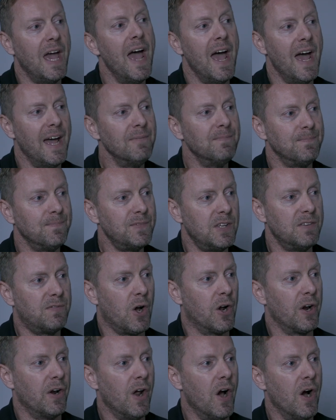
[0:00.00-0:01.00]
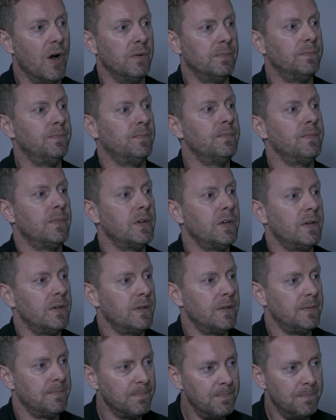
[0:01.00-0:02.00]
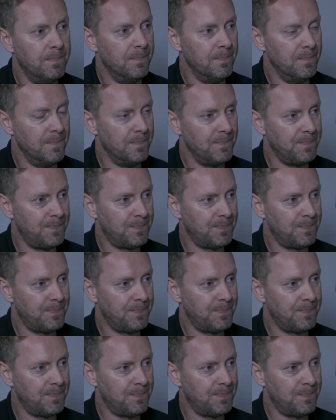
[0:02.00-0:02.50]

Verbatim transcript: yeah, story, at least you telling mm.